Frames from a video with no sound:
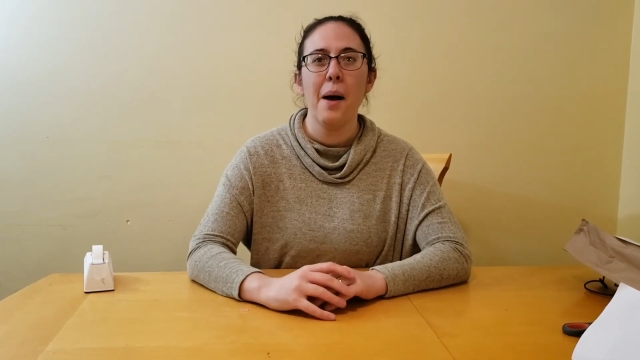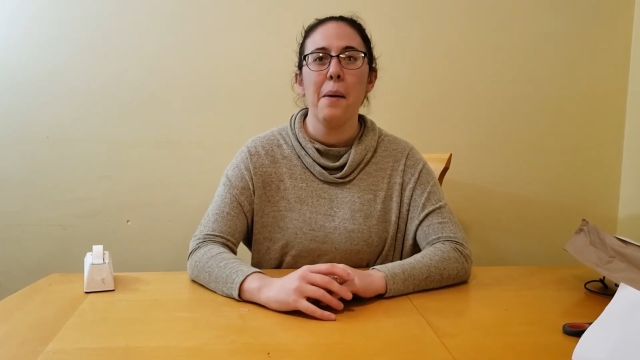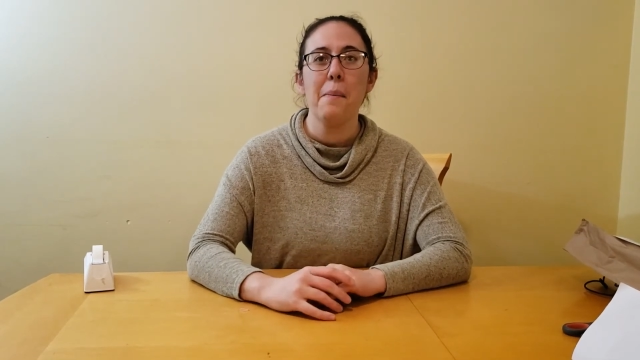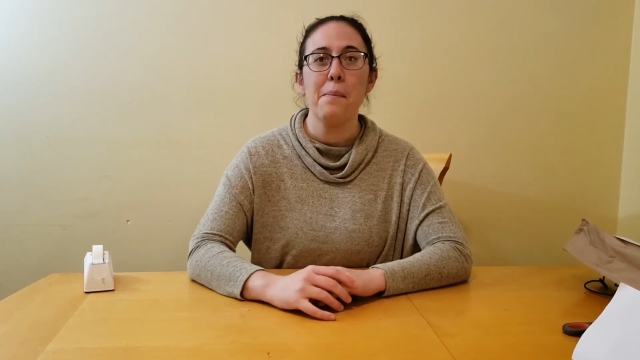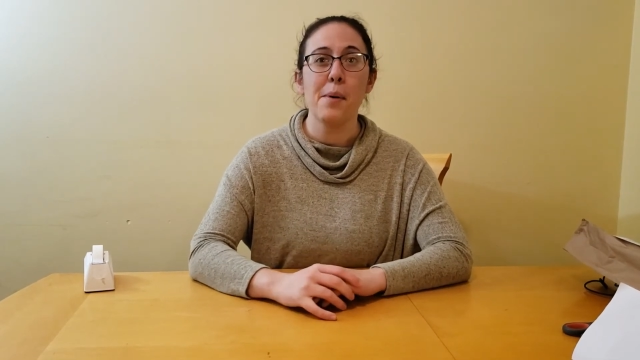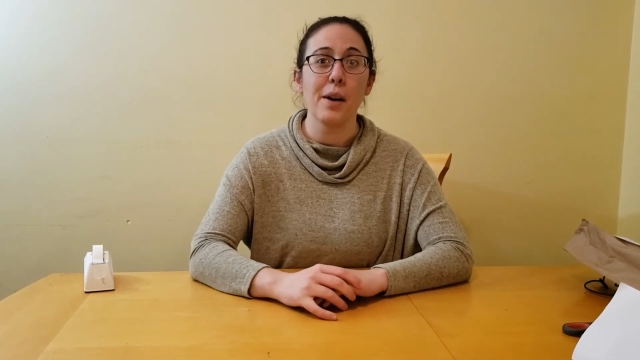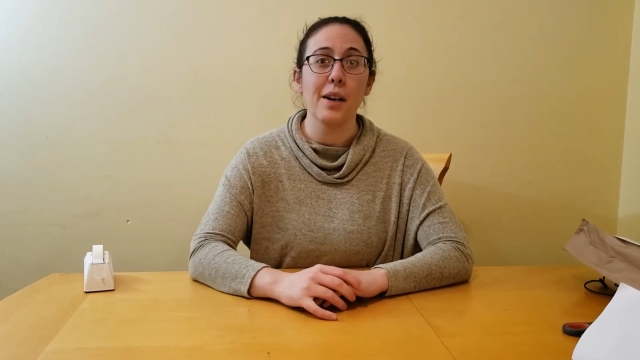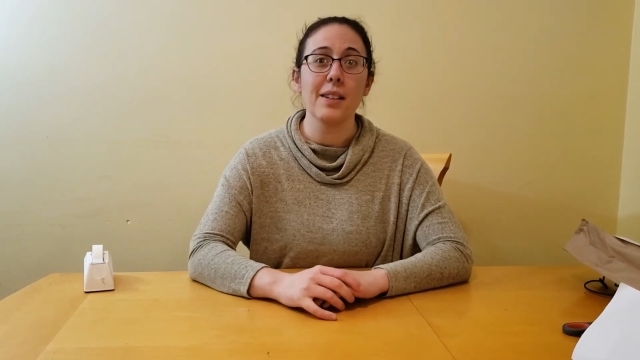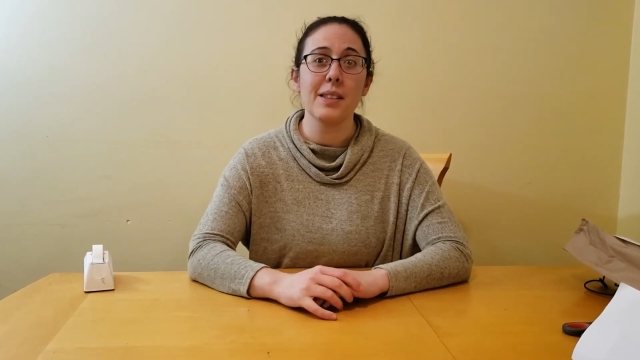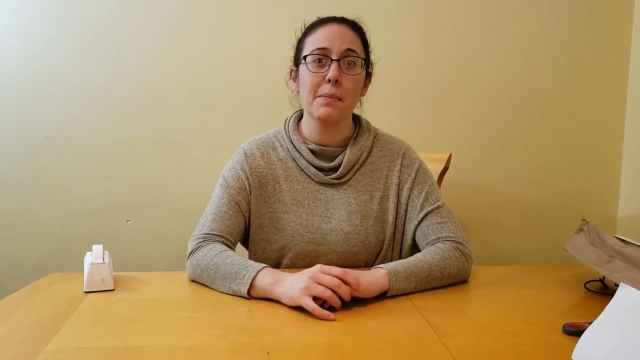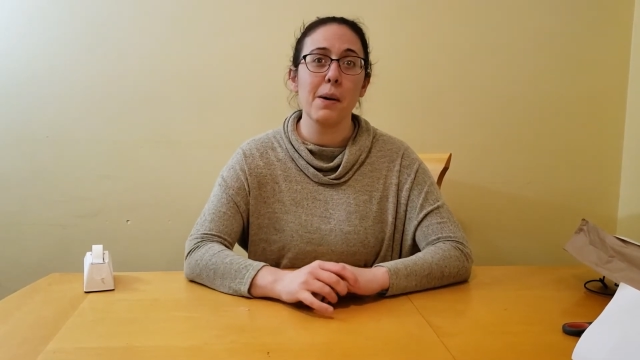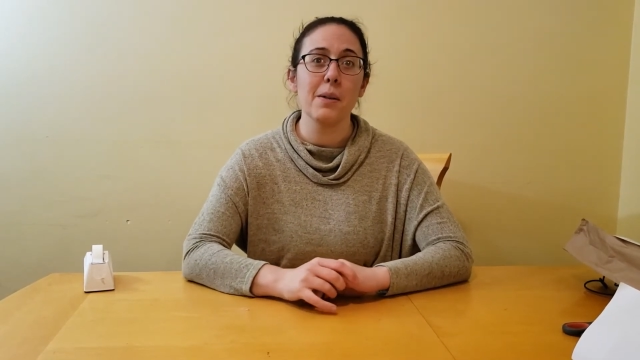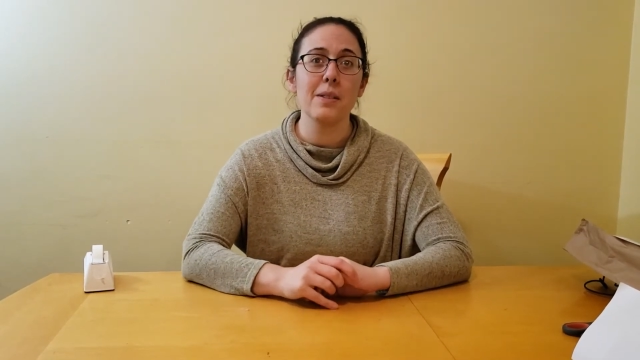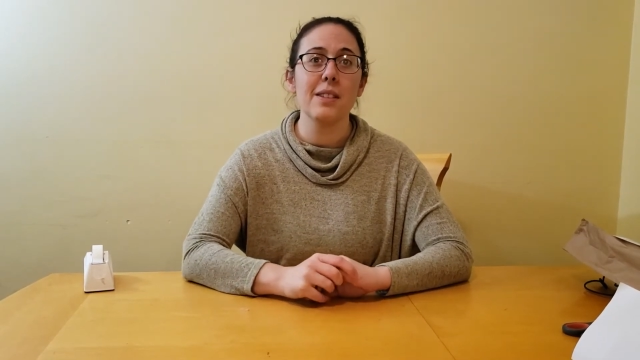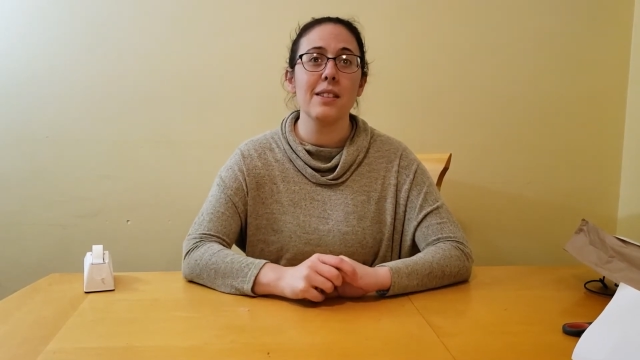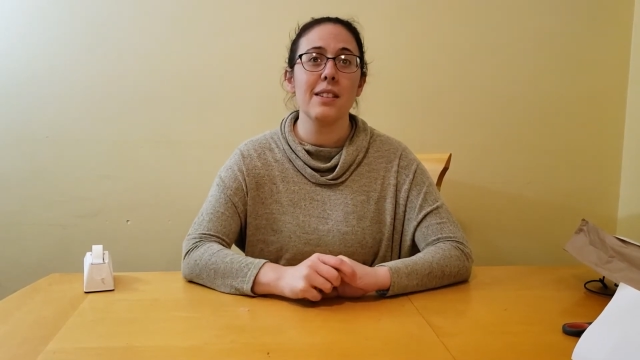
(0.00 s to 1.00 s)
books
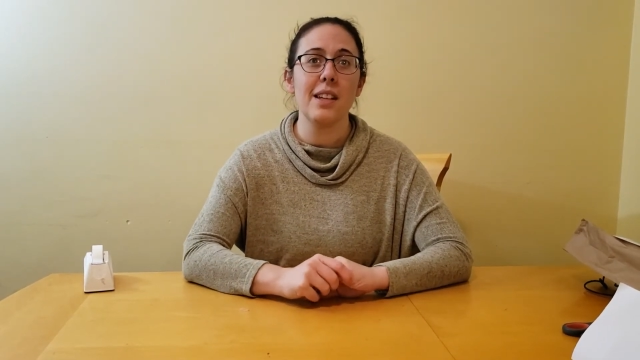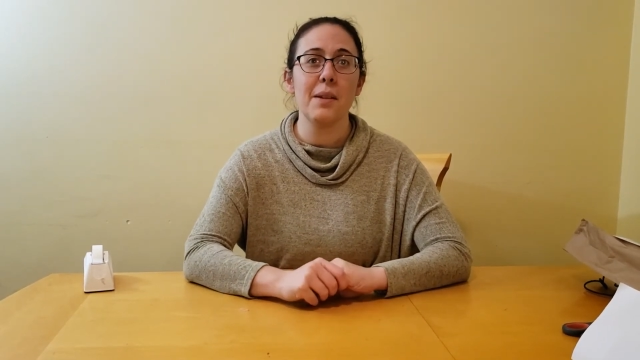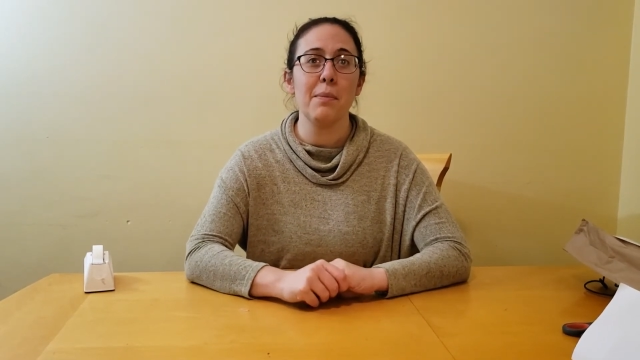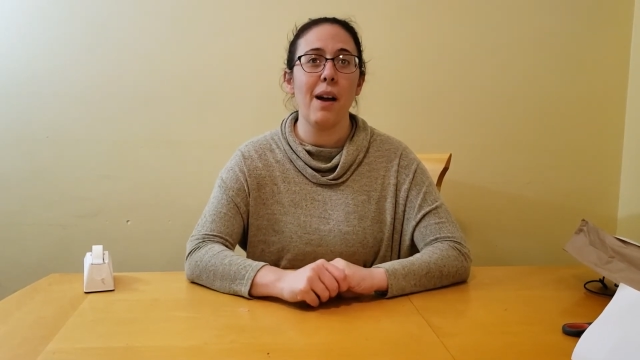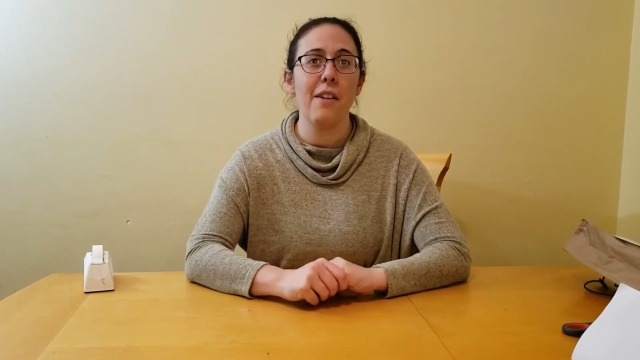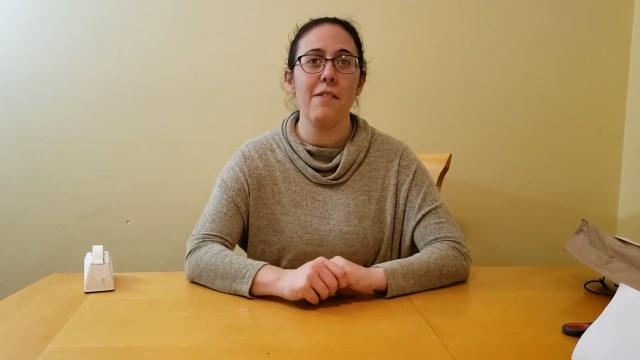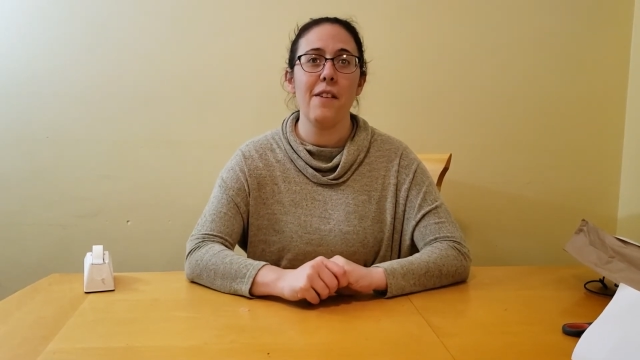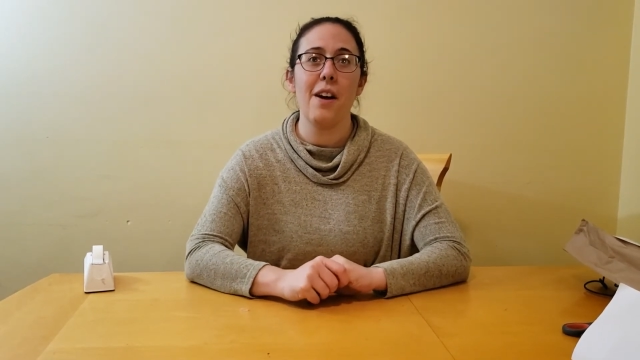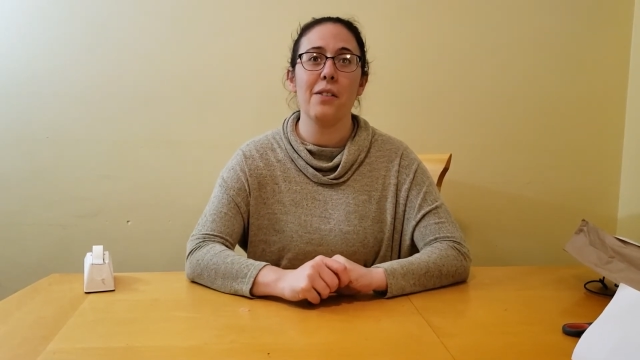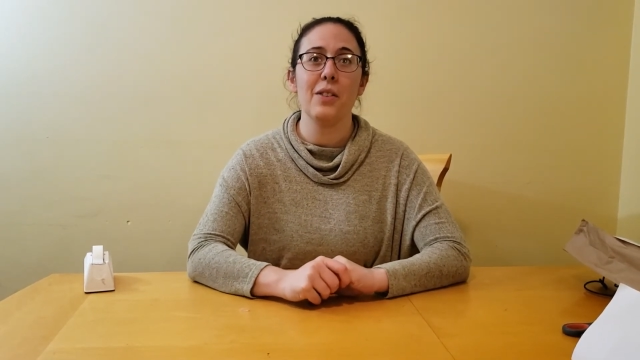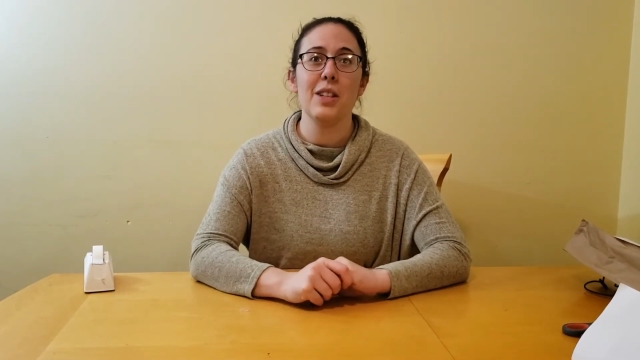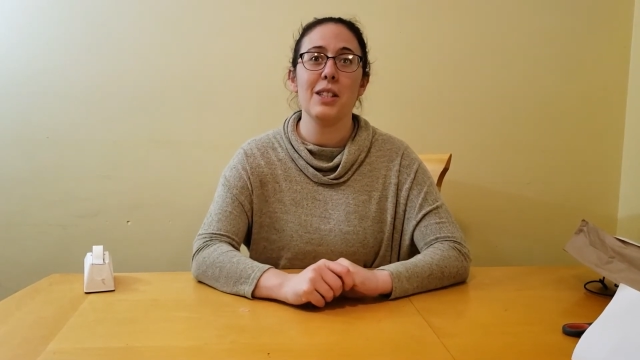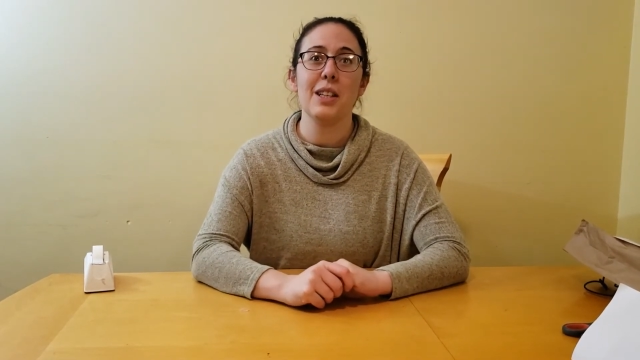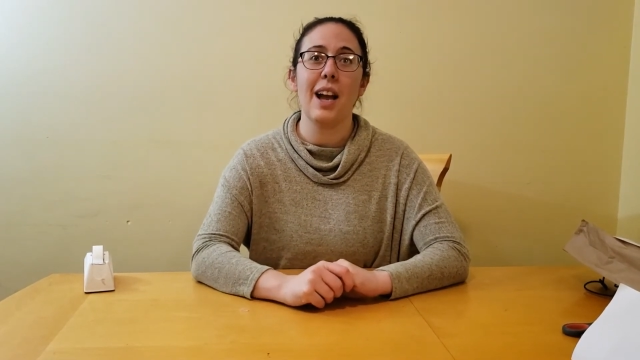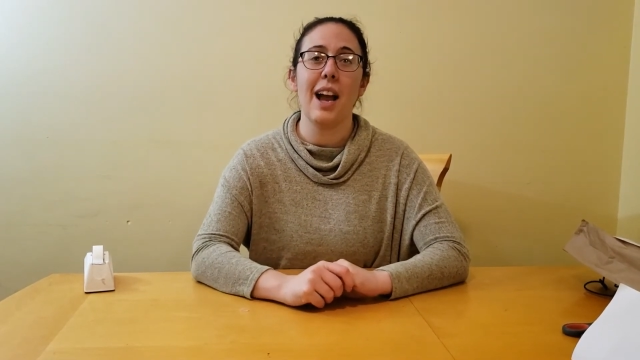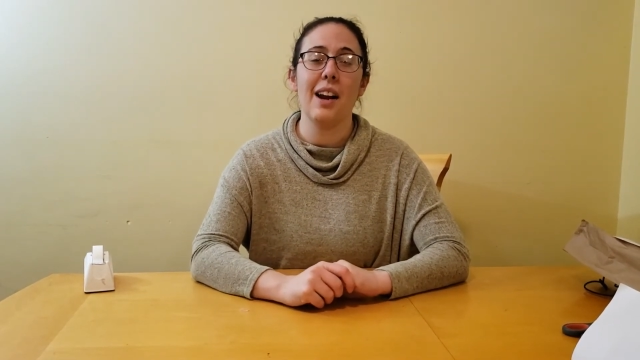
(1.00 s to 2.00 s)
about steam, I found
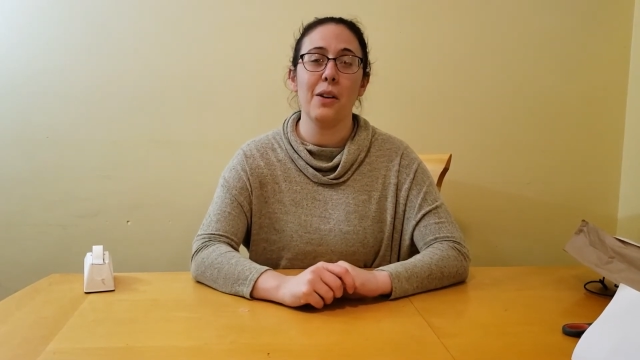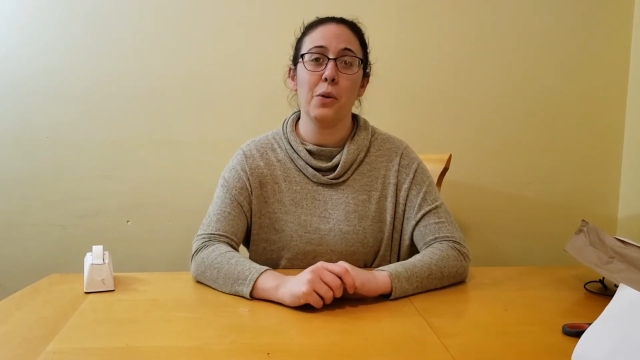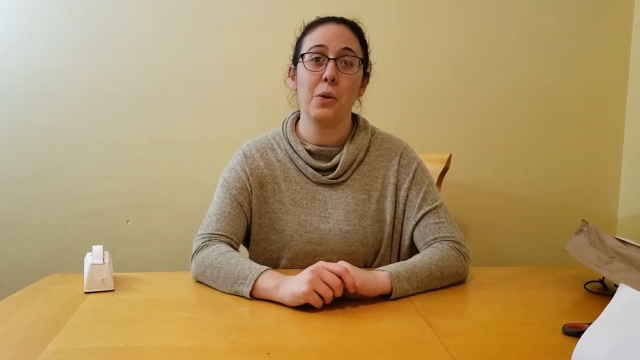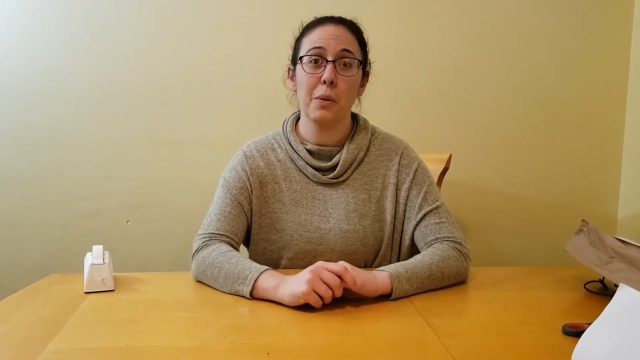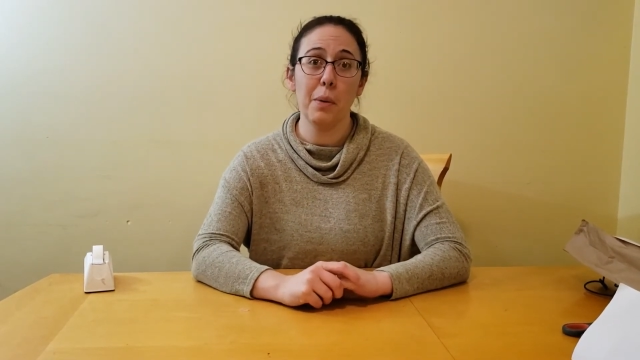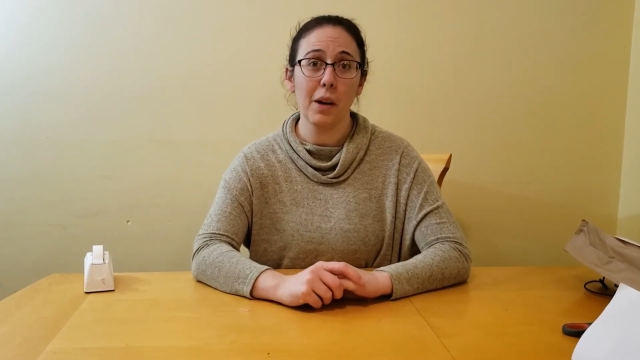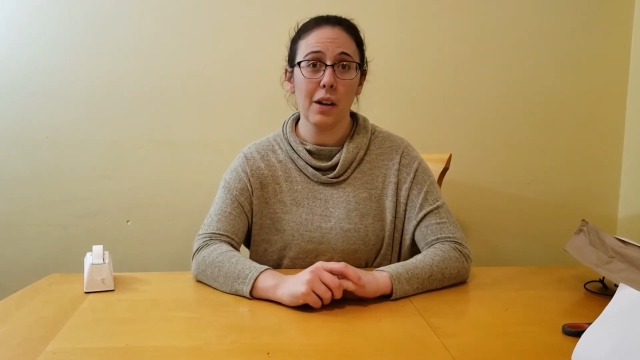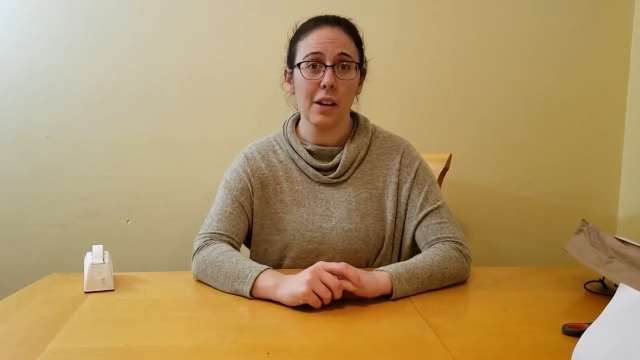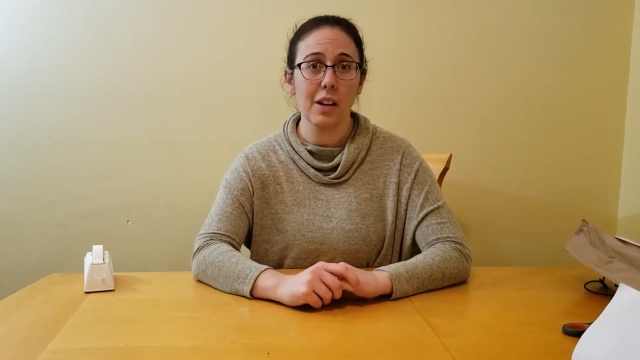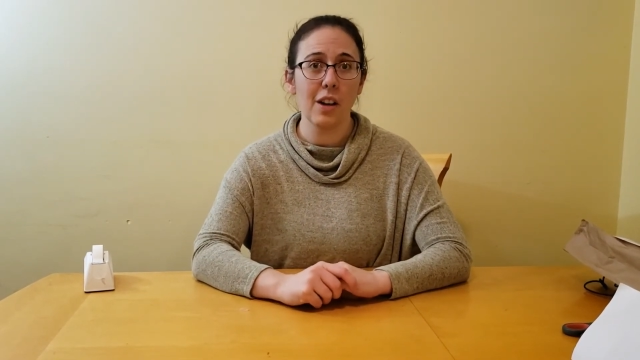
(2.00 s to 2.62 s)
this kind of cool book